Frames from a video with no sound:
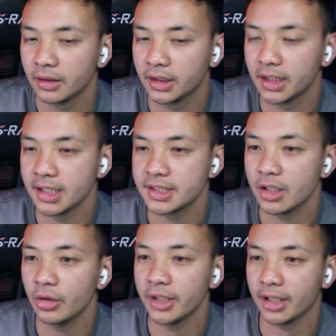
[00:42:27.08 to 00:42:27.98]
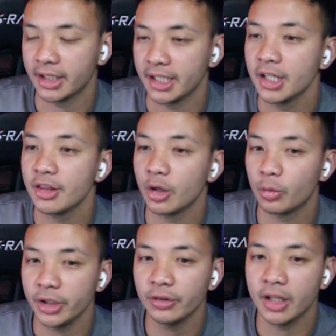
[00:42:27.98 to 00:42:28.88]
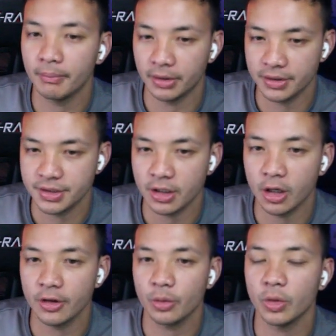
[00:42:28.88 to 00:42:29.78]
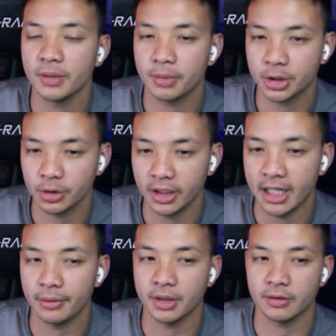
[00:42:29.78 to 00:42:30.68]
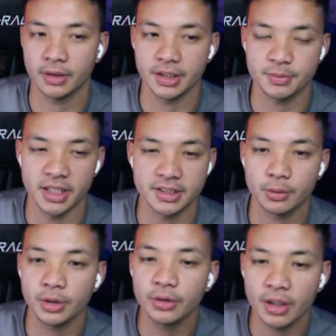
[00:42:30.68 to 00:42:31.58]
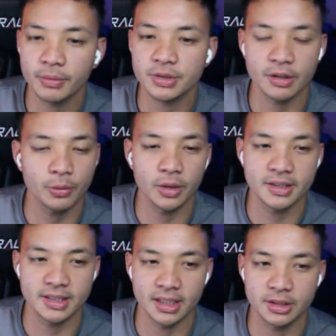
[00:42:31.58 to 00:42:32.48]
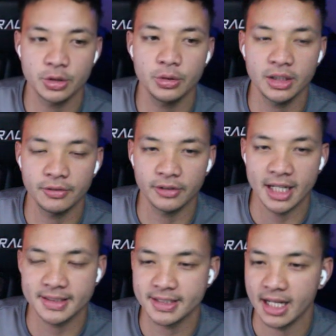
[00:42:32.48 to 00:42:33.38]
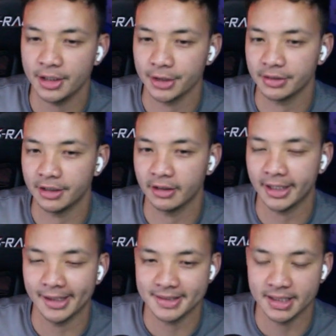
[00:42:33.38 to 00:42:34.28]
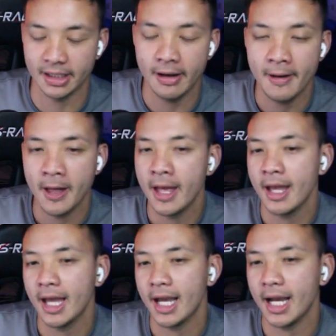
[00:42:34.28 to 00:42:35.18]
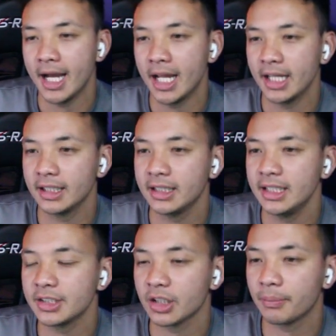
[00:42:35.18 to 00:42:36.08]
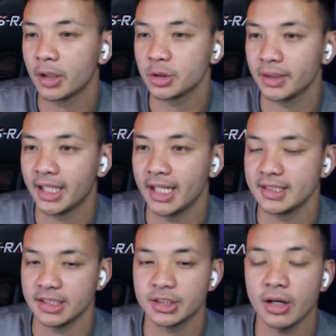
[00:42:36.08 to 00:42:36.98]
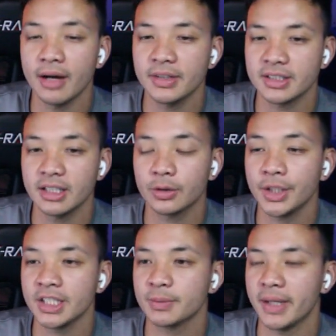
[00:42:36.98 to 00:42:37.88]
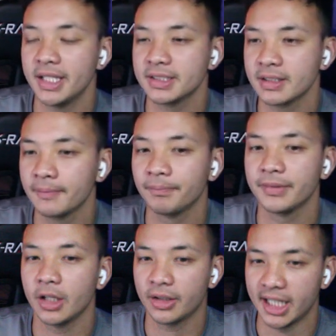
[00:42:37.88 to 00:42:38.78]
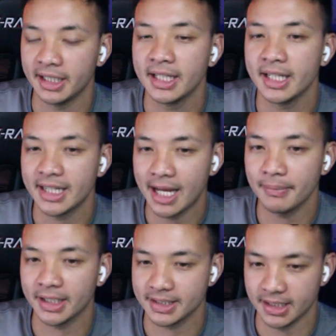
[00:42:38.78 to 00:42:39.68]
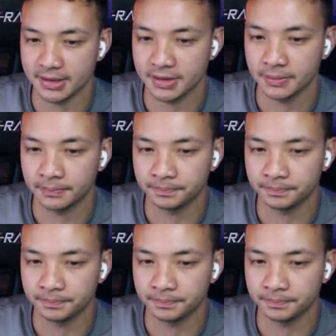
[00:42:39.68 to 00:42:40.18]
Because, the real numbers are the one protruding out the 3D space. The real numbers are the ones that 2D flat Stanley over here can't see. And these are the parts we can see. So obviously in 3D space, that makes sense.